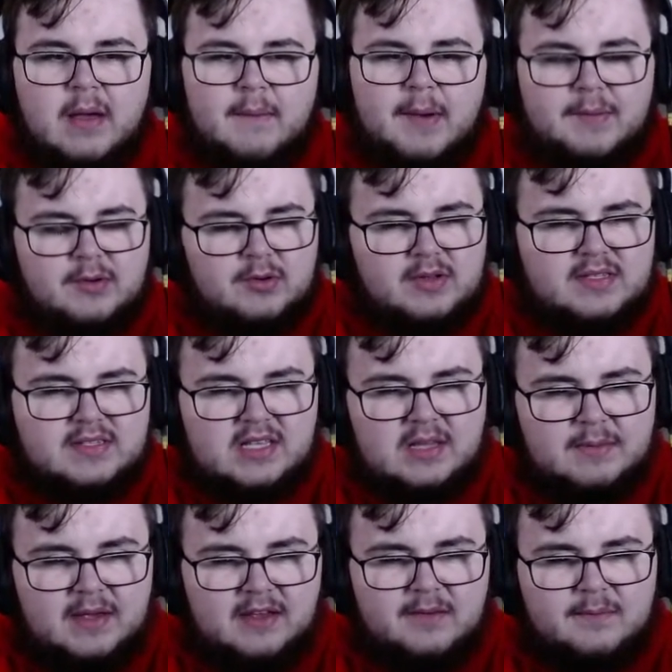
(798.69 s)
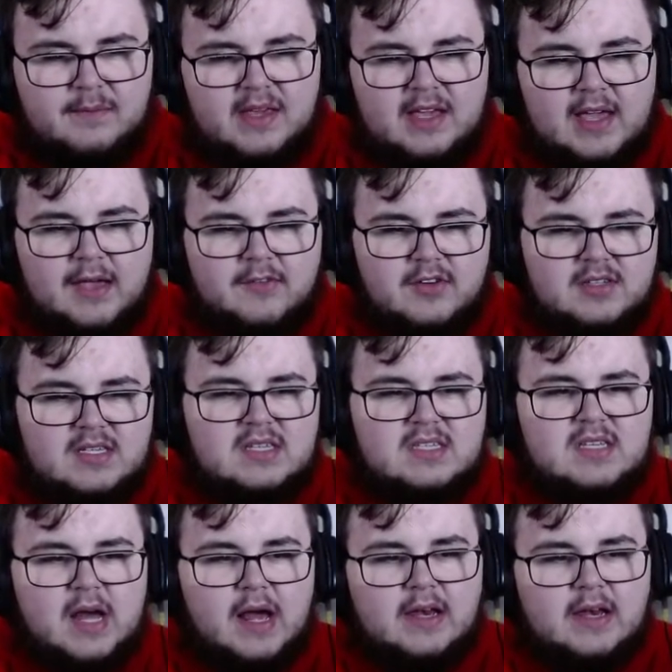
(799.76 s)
but between Celebi being a resist,